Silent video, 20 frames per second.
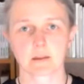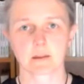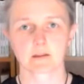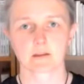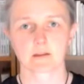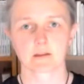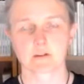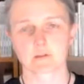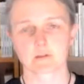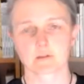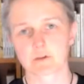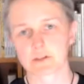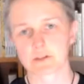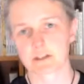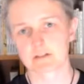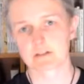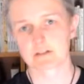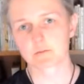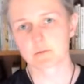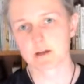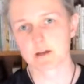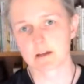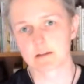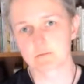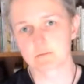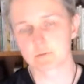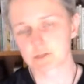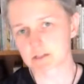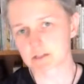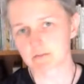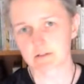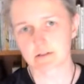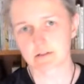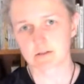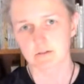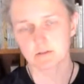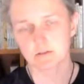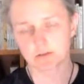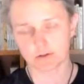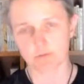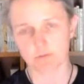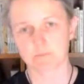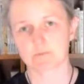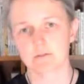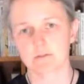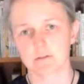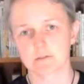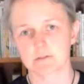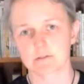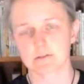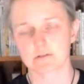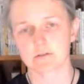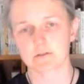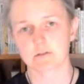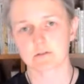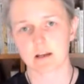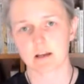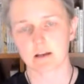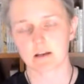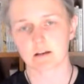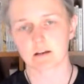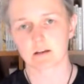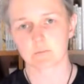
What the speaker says: So whichever group of users you're in,